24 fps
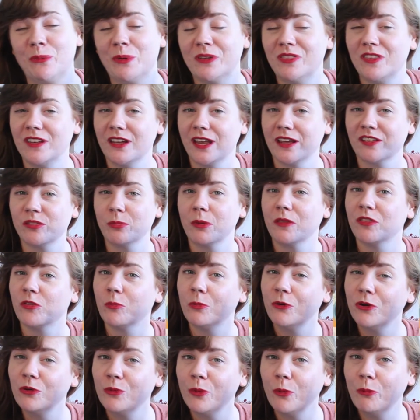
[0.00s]
what the next month's
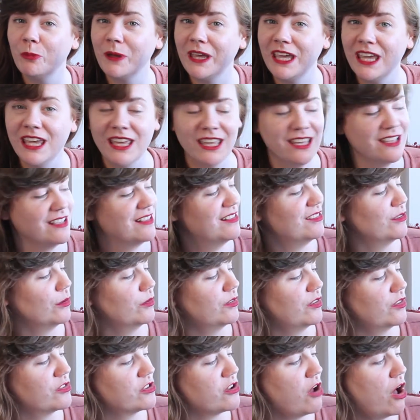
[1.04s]
book will be. So it
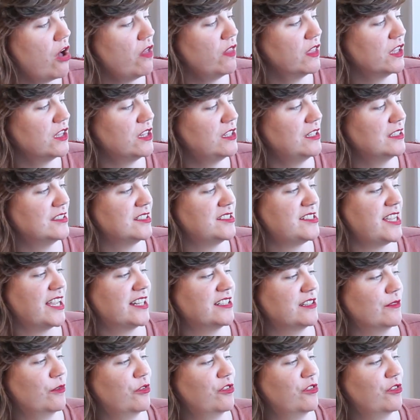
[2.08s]
says, "Calling all detectives,